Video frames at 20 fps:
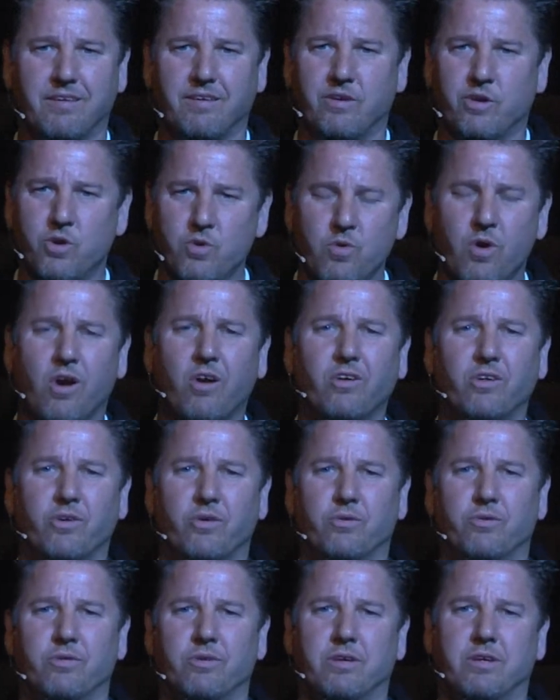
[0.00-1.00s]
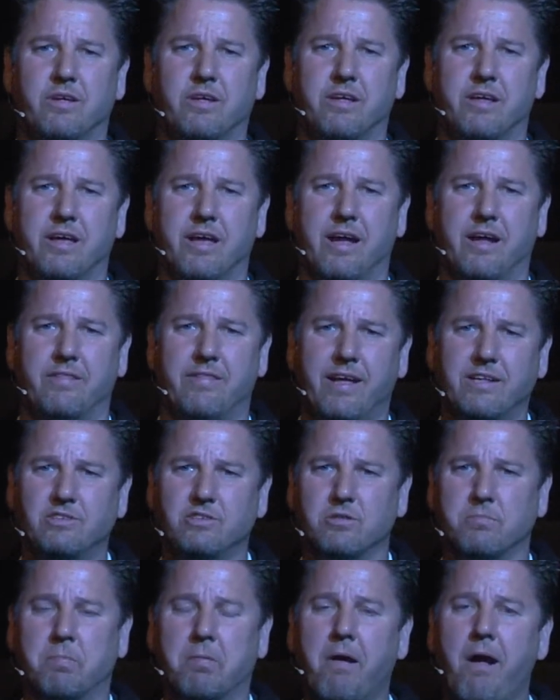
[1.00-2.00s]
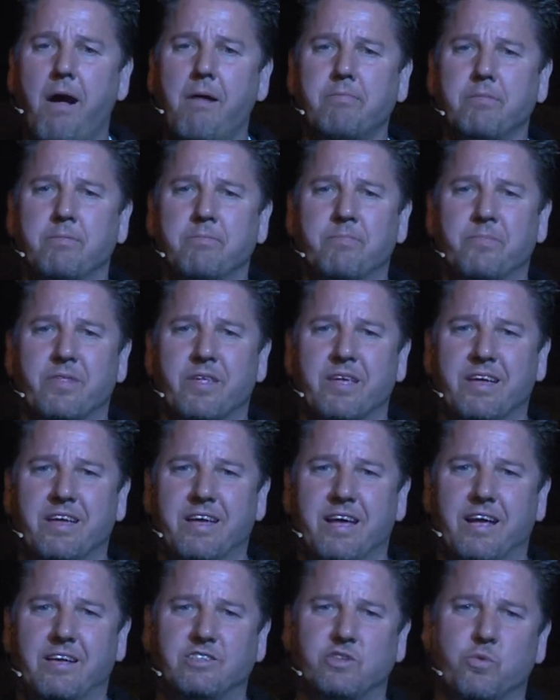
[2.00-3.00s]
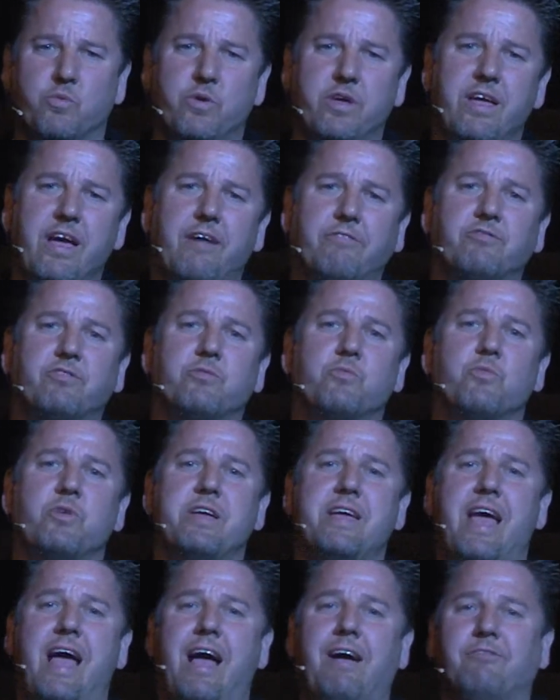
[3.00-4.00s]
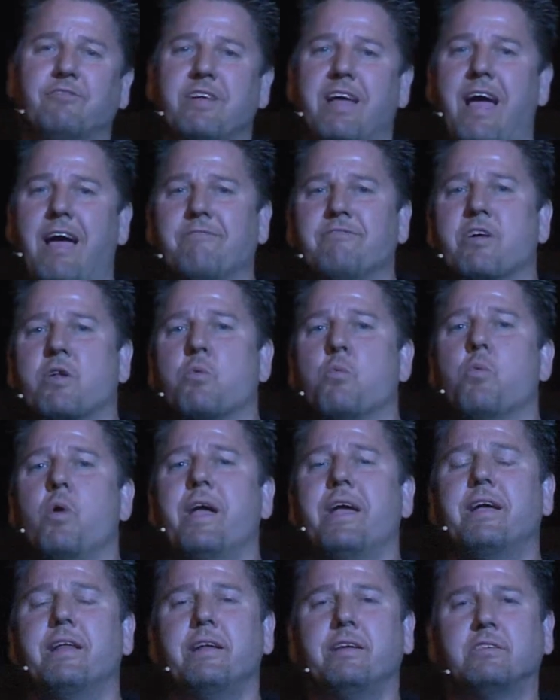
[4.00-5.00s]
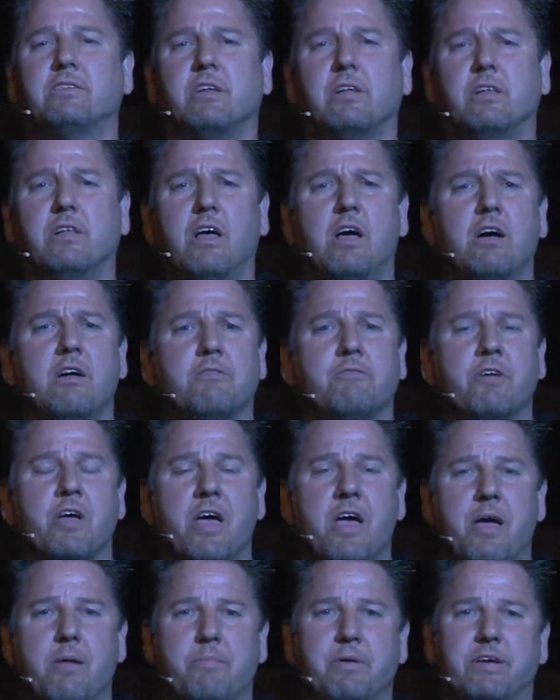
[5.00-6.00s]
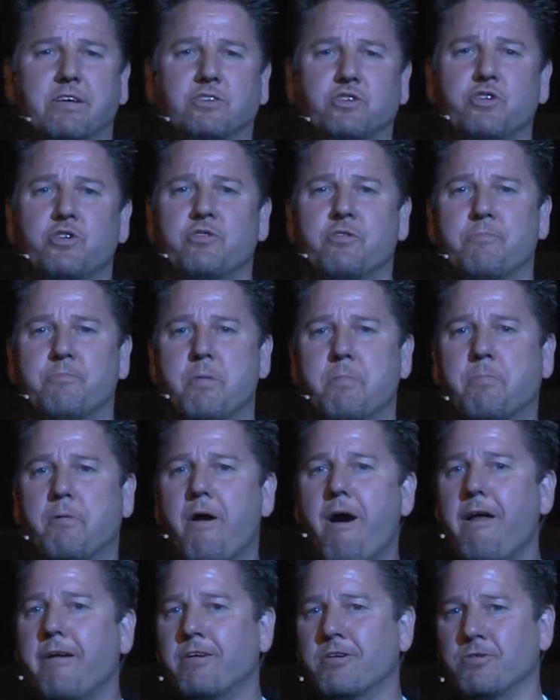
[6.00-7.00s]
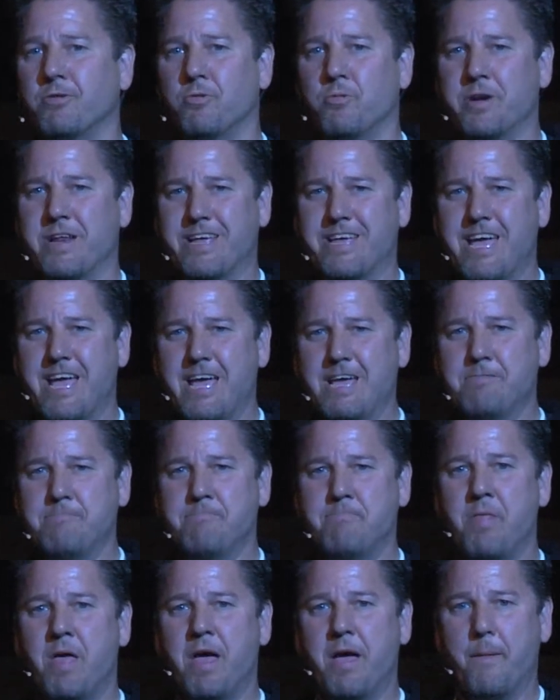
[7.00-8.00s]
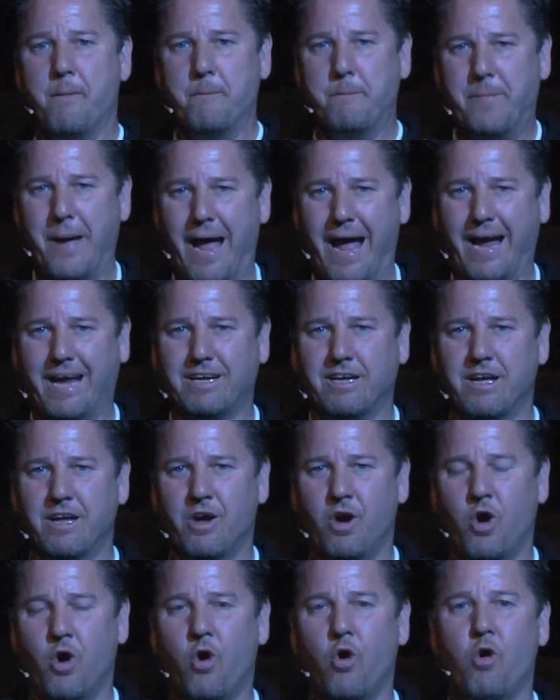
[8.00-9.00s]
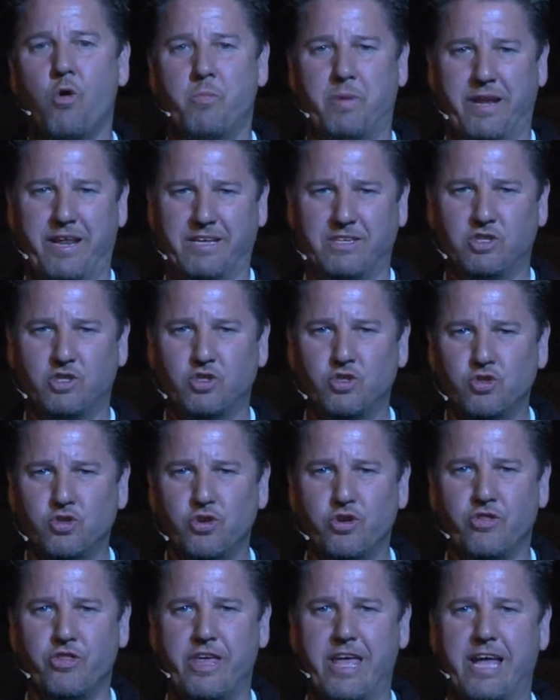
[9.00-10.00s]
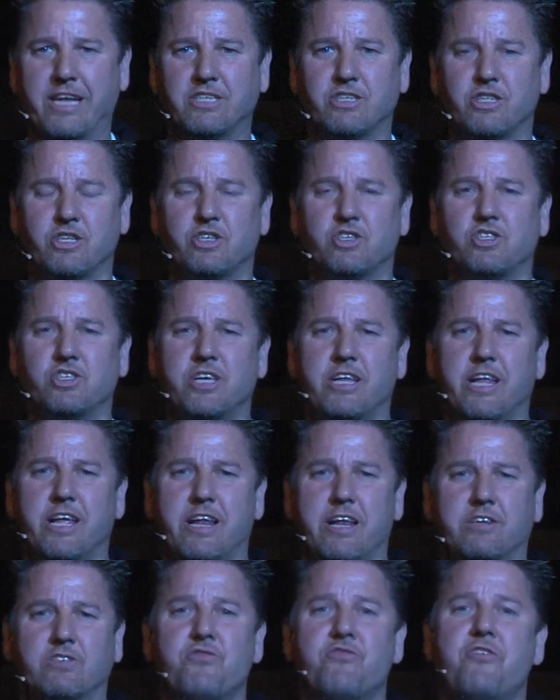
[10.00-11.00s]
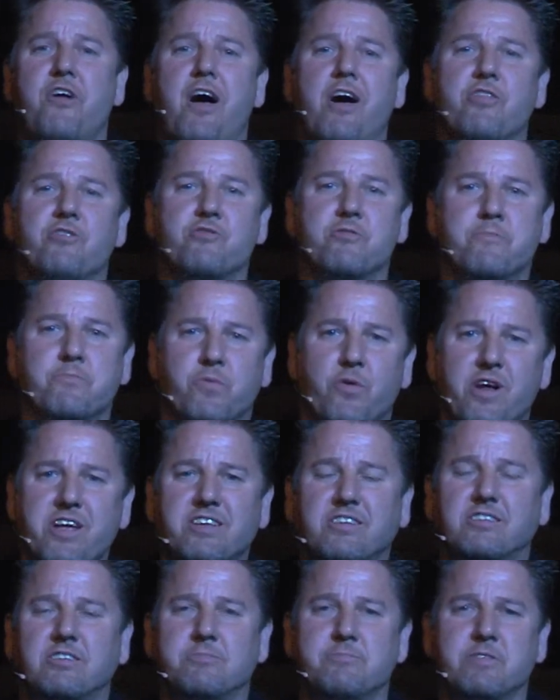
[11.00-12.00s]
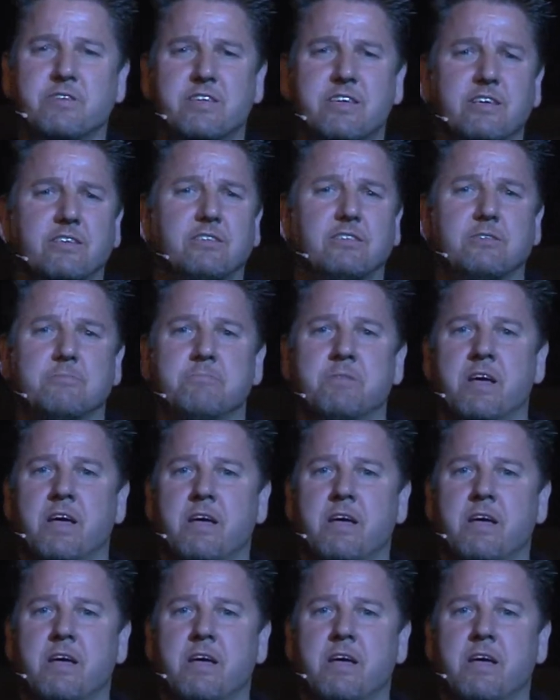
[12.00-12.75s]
who are you? And that's the problem, is that we have to have that awakening to love. Because, you know, the prodigal, when he came back home and he stood on the edge of the city and his father embraced him and kissed him,